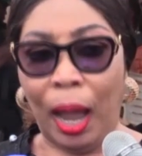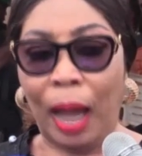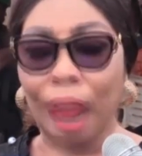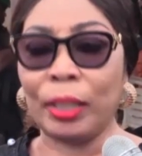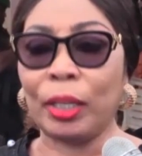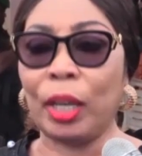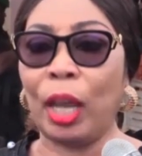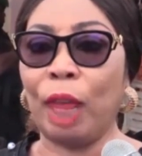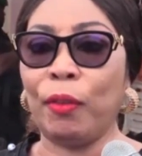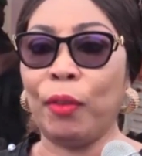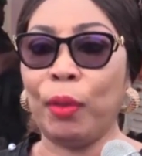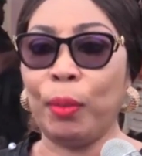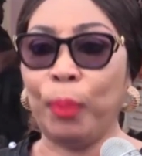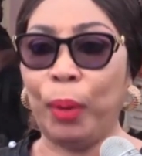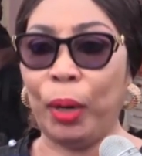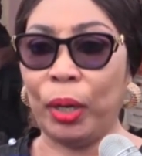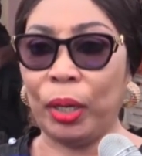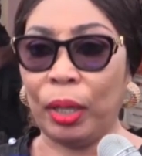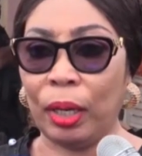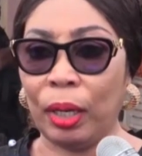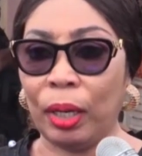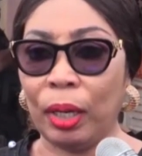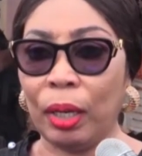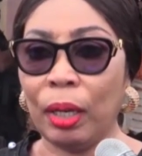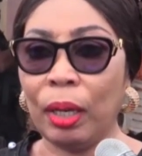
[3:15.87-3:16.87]
and
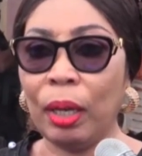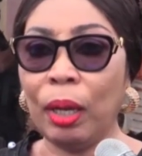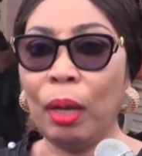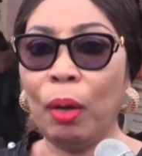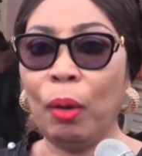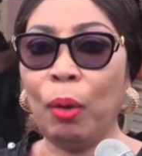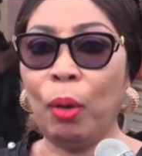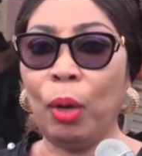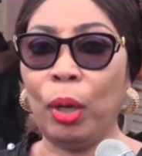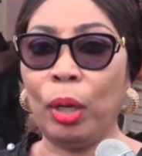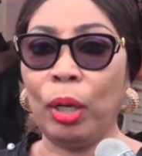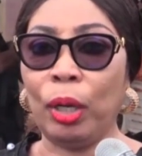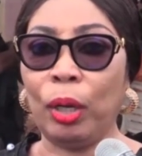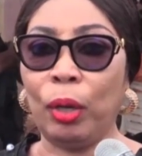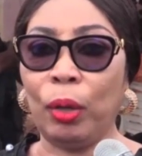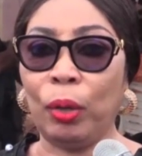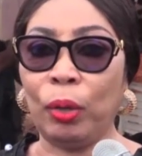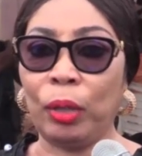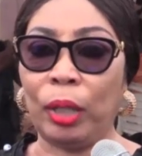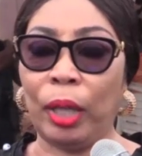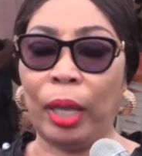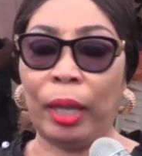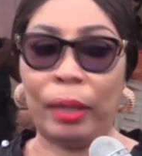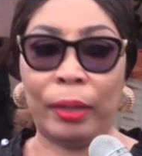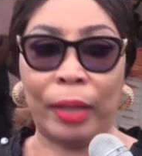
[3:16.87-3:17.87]
everybody, you
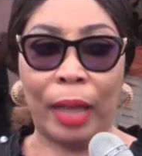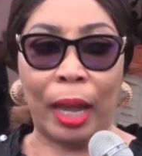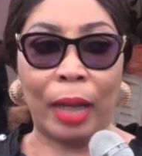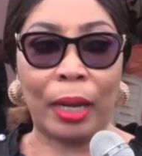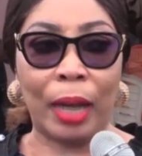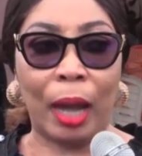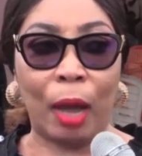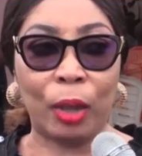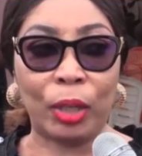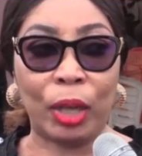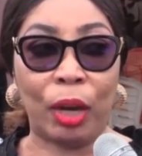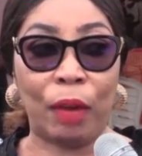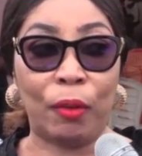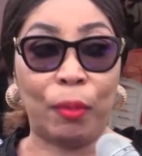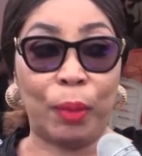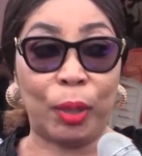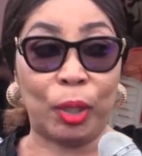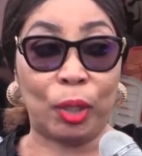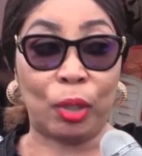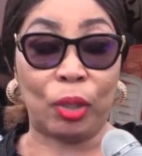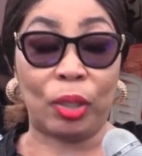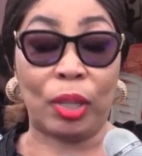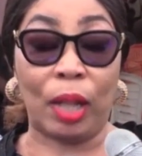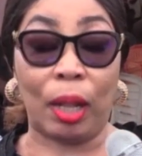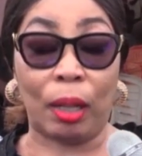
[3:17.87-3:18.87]
know, they allowed
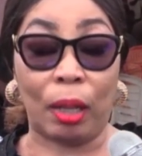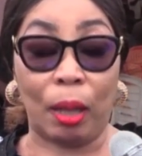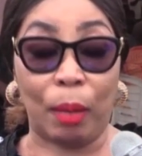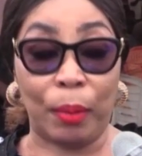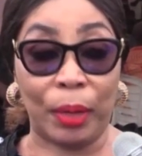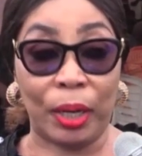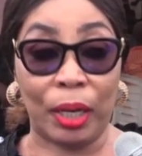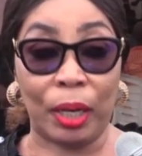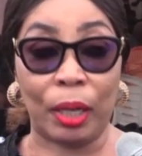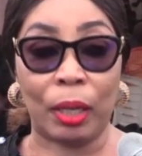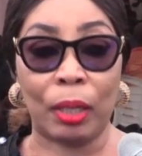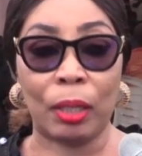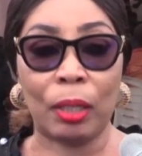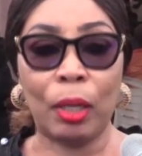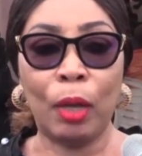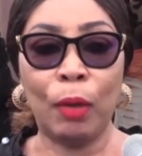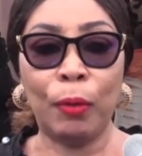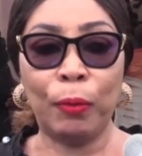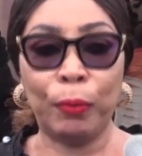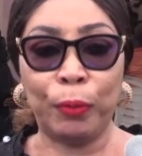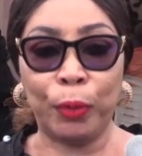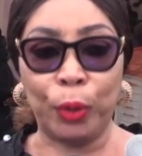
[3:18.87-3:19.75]
everybody to start coming in,